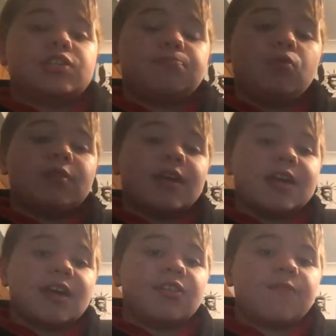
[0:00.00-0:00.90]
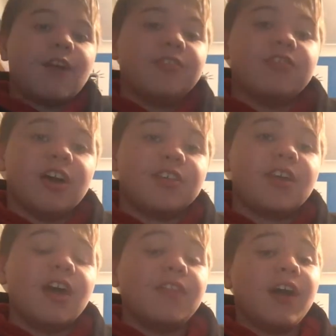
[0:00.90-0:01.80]
spooky kids franchise
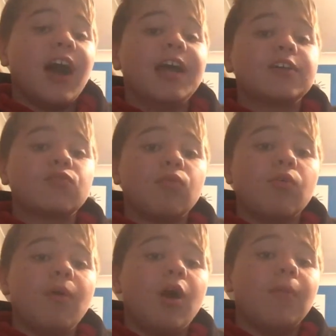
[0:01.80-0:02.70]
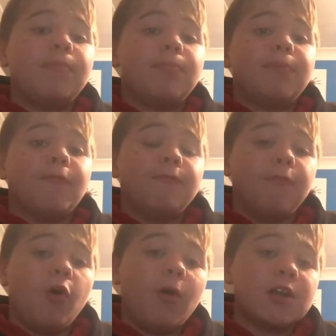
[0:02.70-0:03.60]
that I grew up
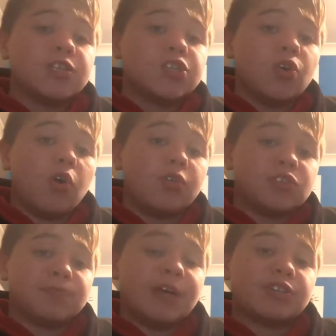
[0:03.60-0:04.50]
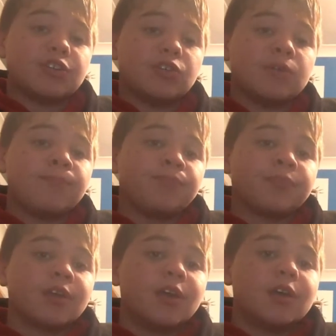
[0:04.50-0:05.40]
before I saw the special.
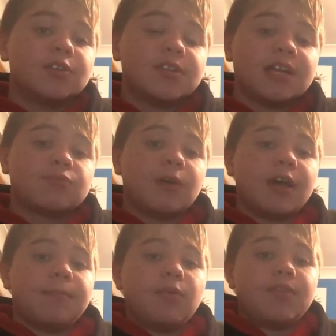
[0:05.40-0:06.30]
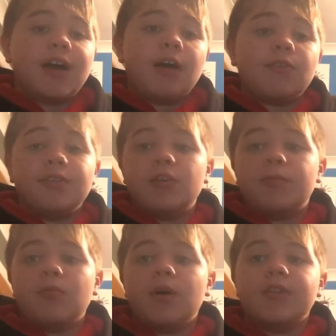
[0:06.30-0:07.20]
So that's why I put that in
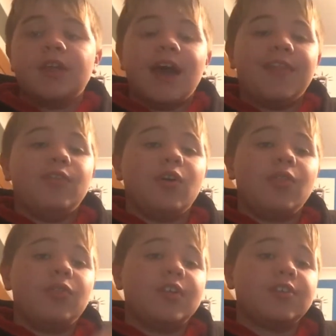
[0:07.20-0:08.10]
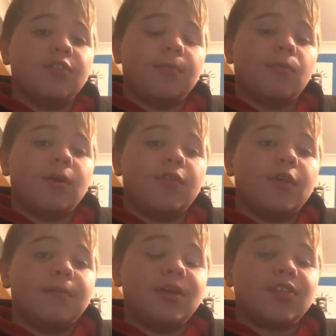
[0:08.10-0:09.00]
number 1 and not this in number 1.
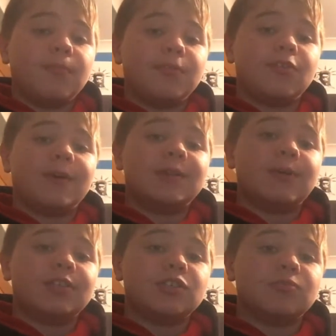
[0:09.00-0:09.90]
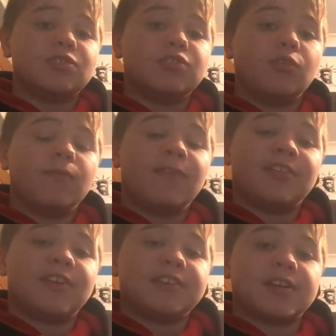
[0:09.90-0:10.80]
But it's number 2 anyway, so it's still
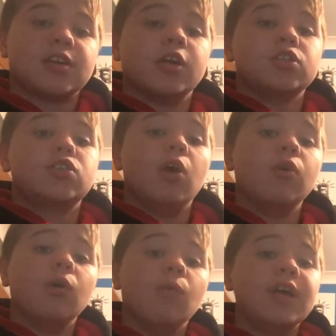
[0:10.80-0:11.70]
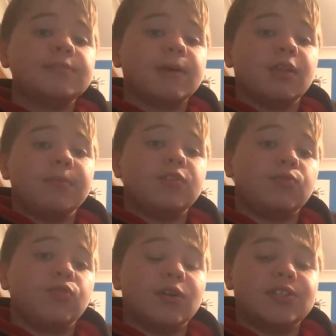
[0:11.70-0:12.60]
fantastic. So, what is my number
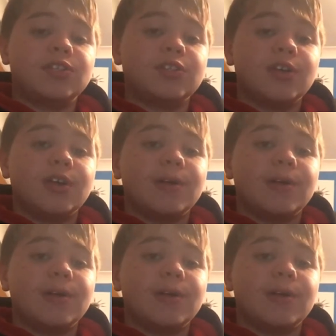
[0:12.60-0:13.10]
2 choice?